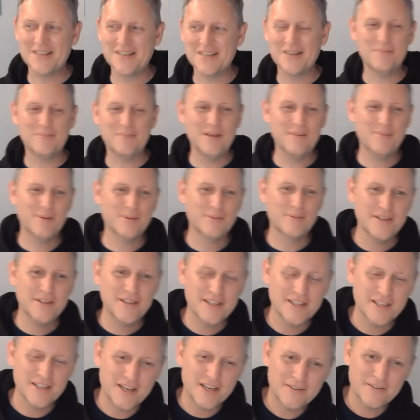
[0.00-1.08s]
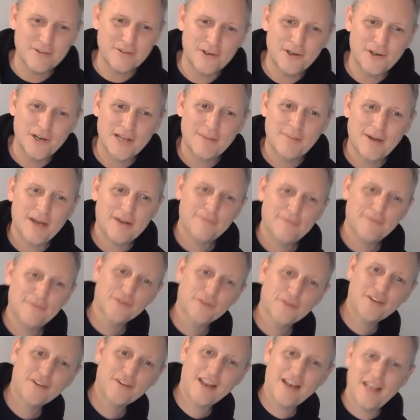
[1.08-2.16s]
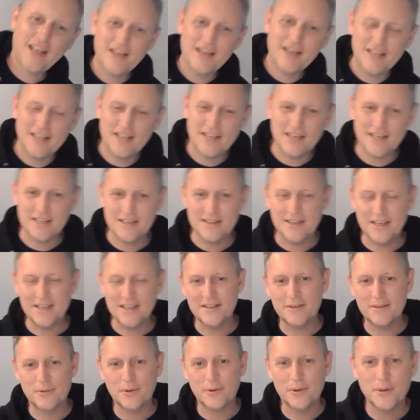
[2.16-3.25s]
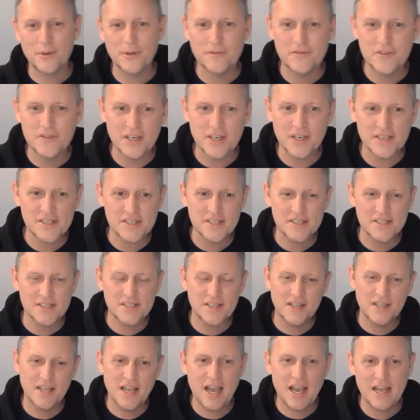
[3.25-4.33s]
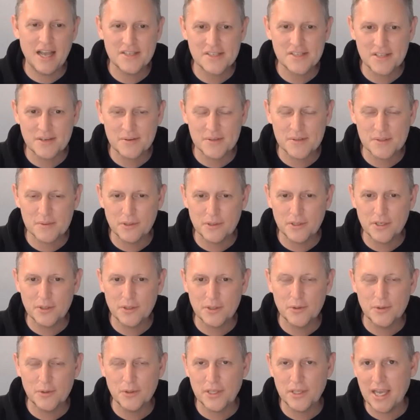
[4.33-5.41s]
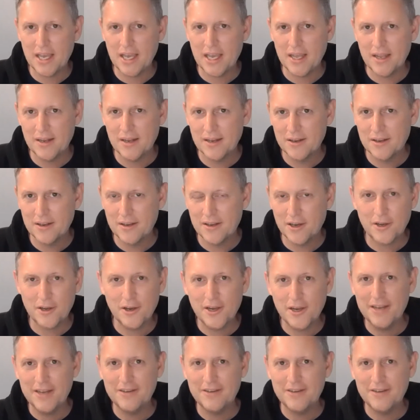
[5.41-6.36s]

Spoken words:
So people really love learning about full site editing and the role of Genesis in that. So that was really cool. Again, oh, go ahead.